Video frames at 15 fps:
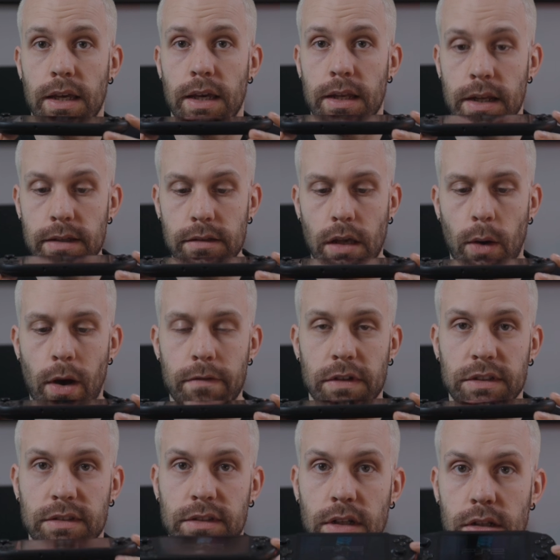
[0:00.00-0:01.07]
It is,
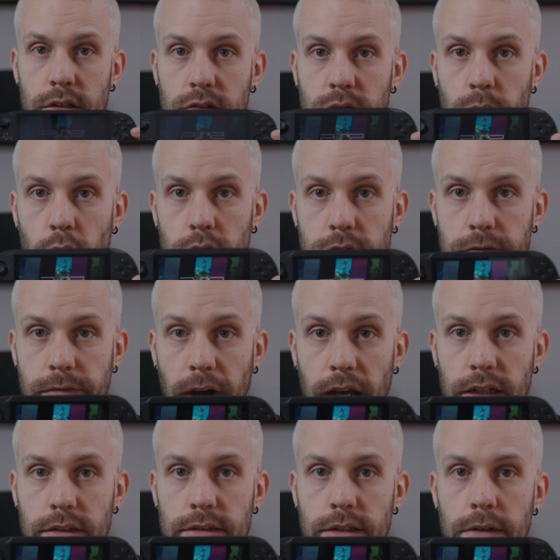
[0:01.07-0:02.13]
however, still a small
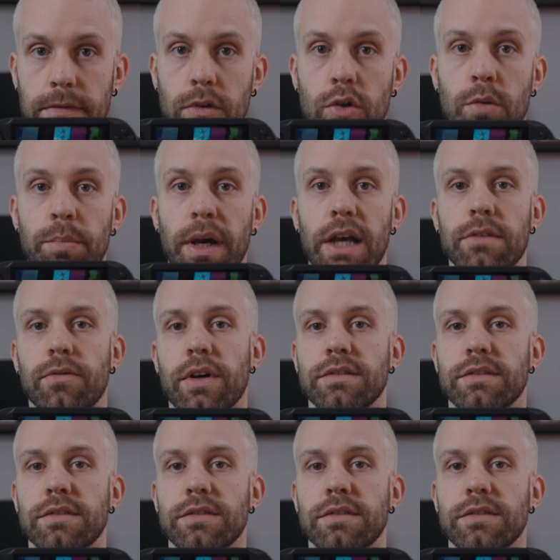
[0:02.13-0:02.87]
device. If you compare it, for